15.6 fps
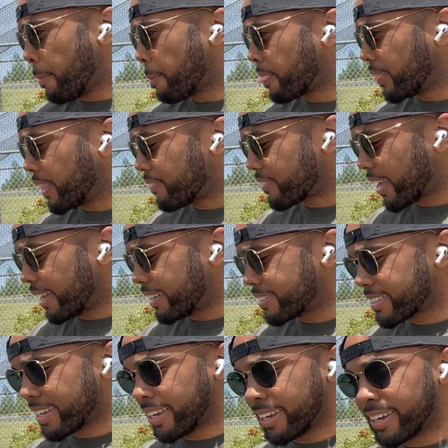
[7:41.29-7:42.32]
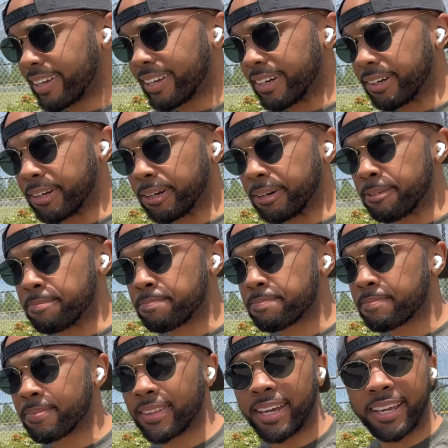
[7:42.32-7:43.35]
lift gate. It
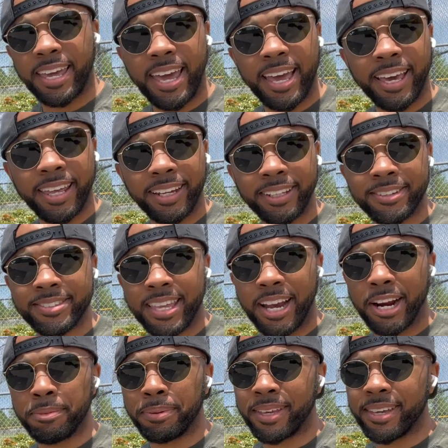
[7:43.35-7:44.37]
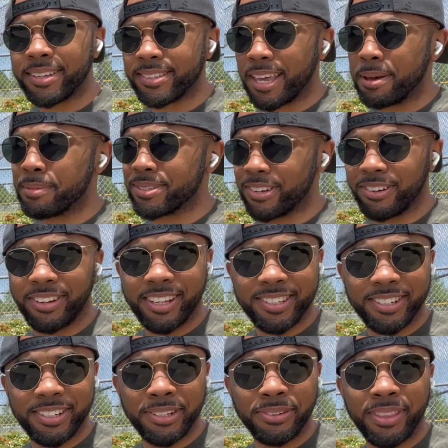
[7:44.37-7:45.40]
can get a little scary because Amazon
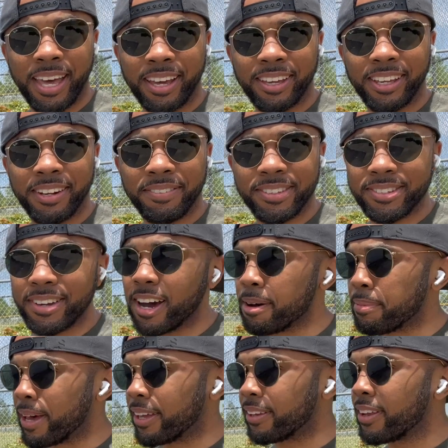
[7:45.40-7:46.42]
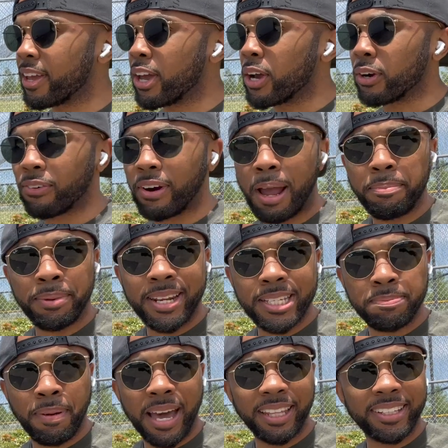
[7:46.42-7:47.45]
doesn't do that good of a job at wrapping these
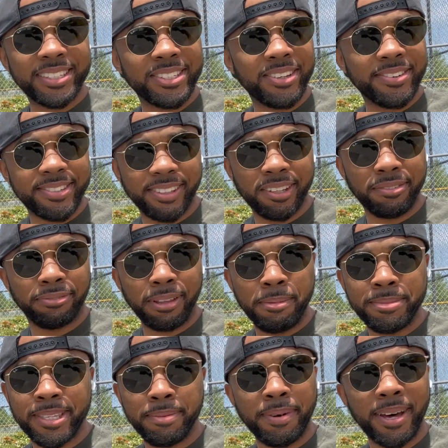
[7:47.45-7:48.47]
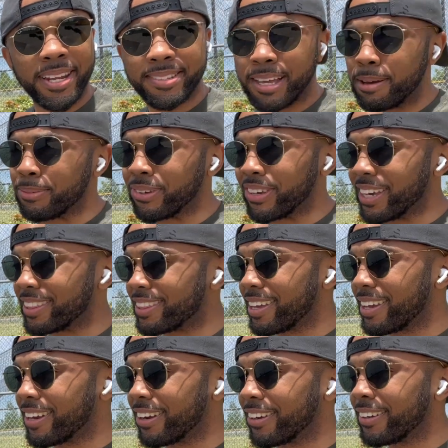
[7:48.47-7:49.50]
pallets, so it's a little flimsy by the time you get
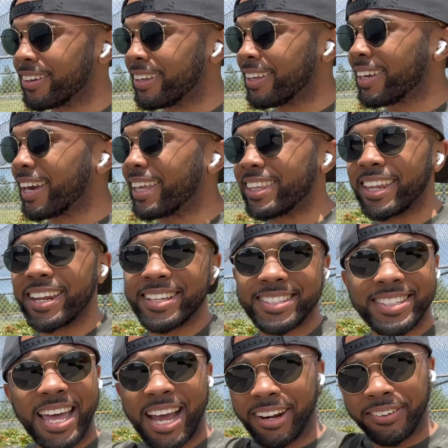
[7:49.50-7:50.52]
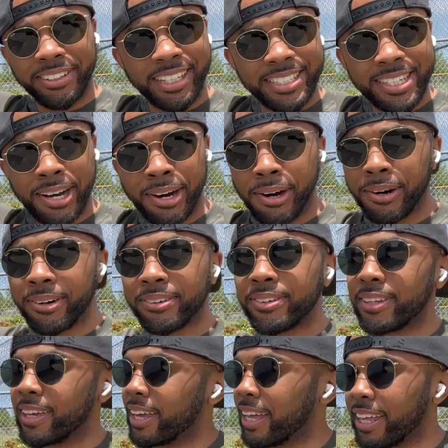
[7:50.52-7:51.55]
there. And then they stack really tall,
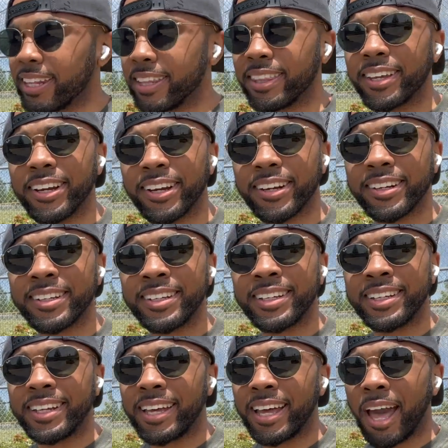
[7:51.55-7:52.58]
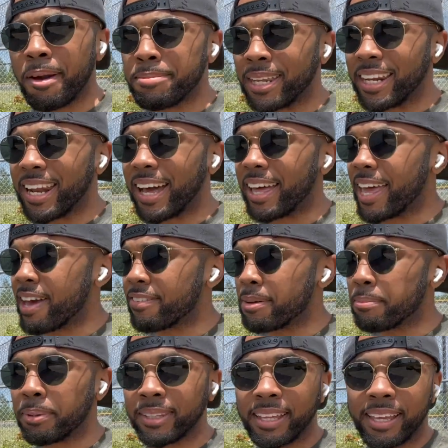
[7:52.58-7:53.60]
and they're not heavy,
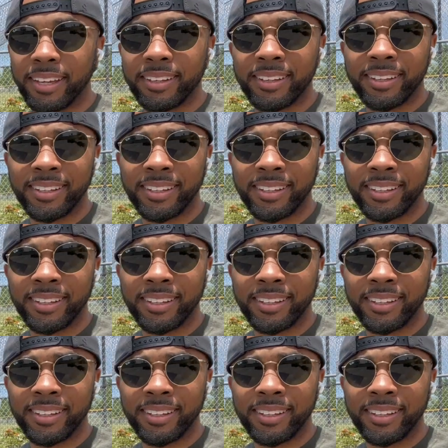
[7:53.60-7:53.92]
but they